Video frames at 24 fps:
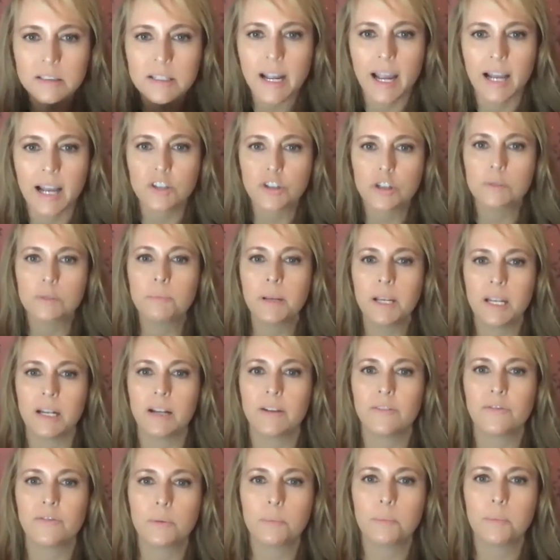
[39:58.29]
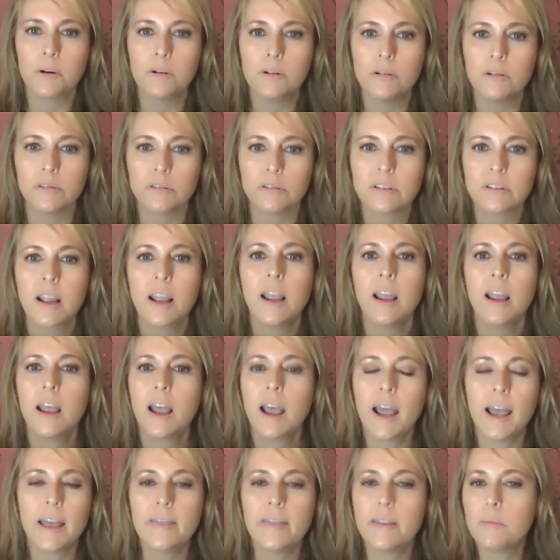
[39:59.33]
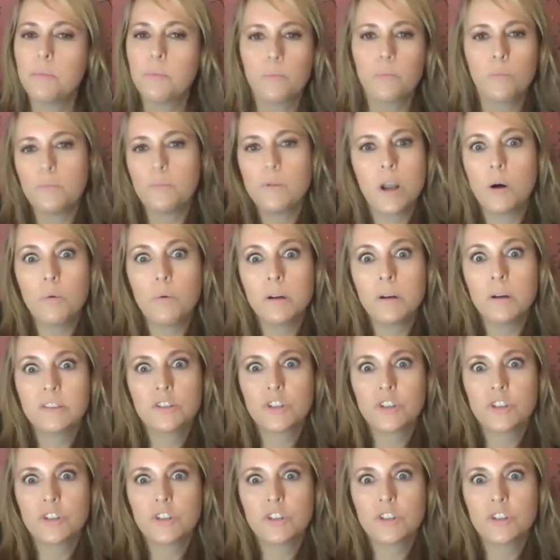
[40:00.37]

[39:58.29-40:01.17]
cats shouldn't be eating from bowls, and then no one's